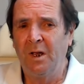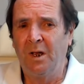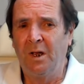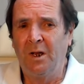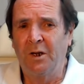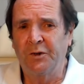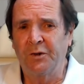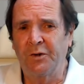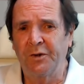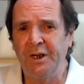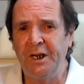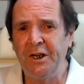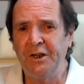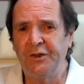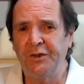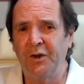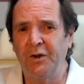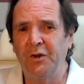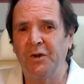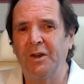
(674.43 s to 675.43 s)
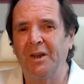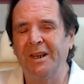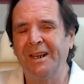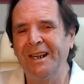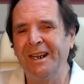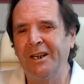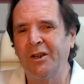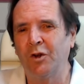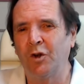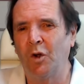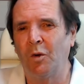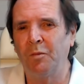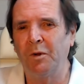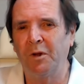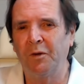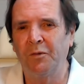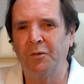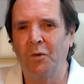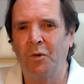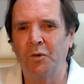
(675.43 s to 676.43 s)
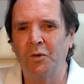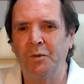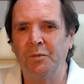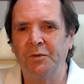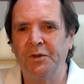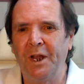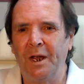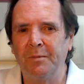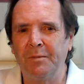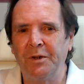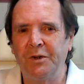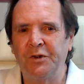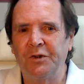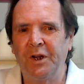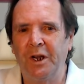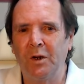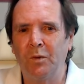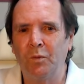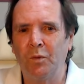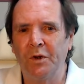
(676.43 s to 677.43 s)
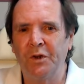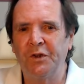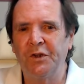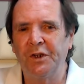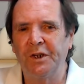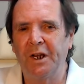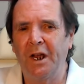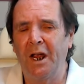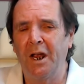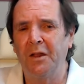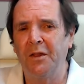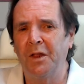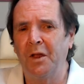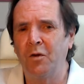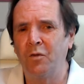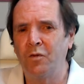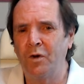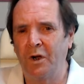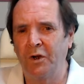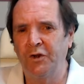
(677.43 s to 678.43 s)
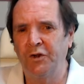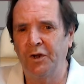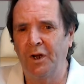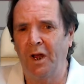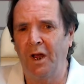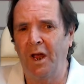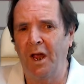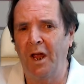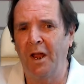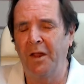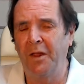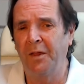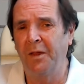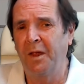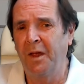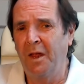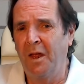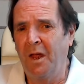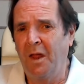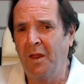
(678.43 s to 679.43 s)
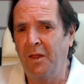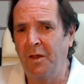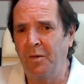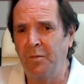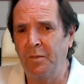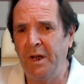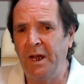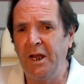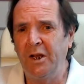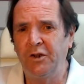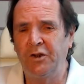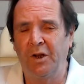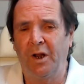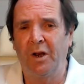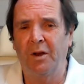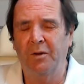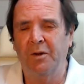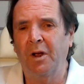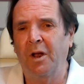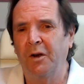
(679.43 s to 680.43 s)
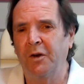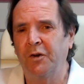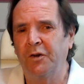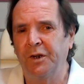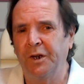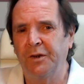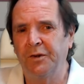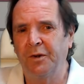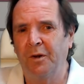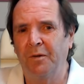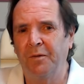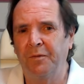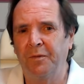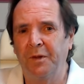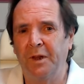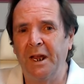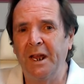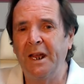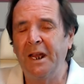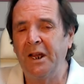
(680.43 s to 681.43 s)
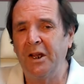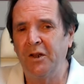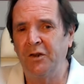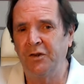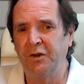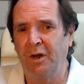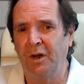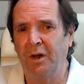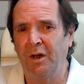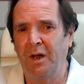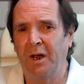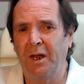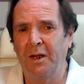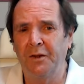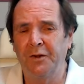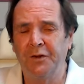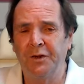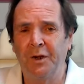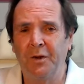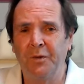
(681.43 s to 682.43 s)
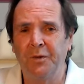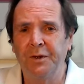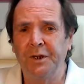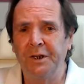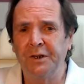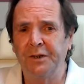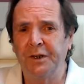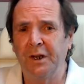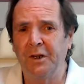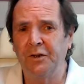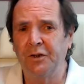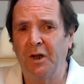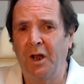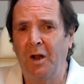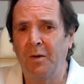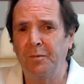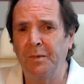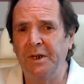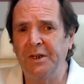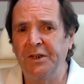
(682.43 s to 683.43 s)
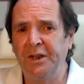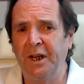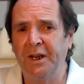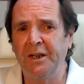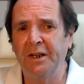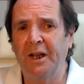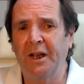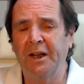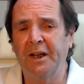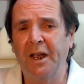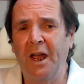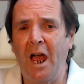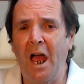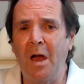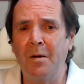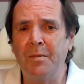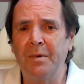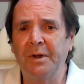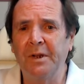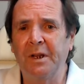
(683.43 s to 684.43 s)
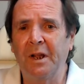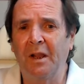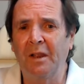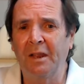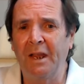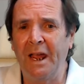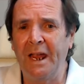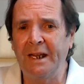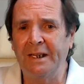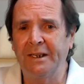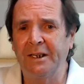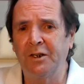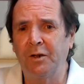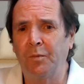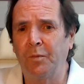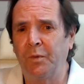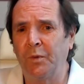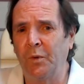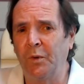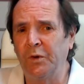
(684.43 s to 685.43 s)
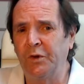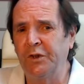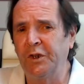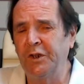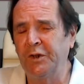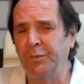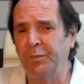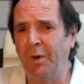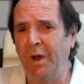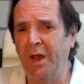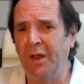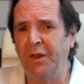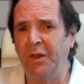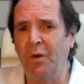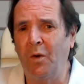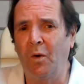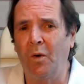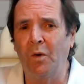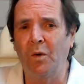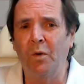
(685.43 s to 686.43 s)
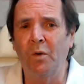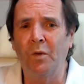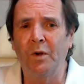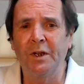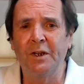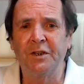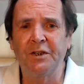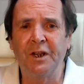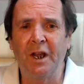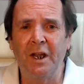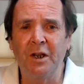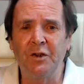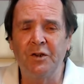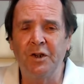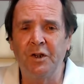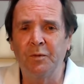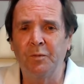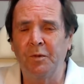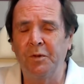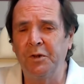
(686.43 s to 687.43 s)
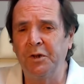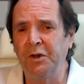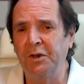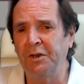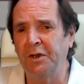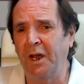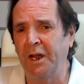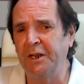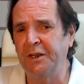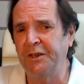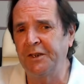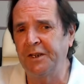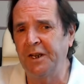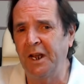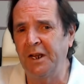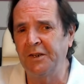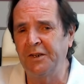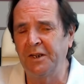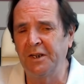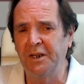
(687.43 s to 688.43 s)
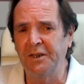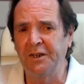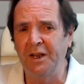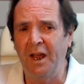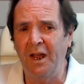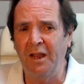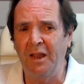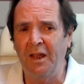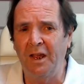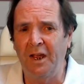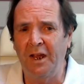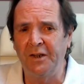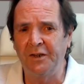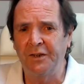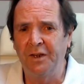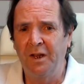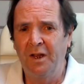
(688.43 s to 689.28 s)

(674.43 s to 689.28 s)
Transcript: So the Eastern Economic Forum demonstrated once again that Russia and the major countries of Asia and Southeast Asia are maintaining a calm and collected approach despite the ongoing tensions with the United States and its allies.